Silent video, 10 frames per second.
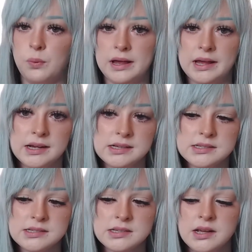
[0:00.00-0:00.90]

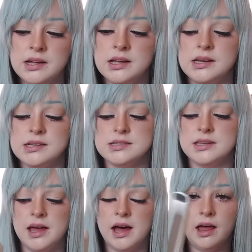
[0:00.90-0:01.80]
wigs
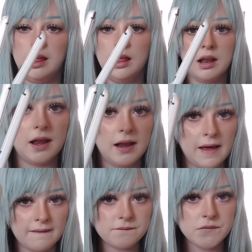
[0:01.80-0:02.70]
is that
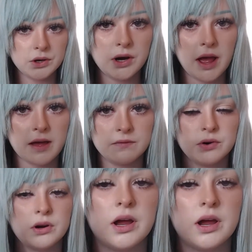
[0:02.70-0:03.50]
never, ever,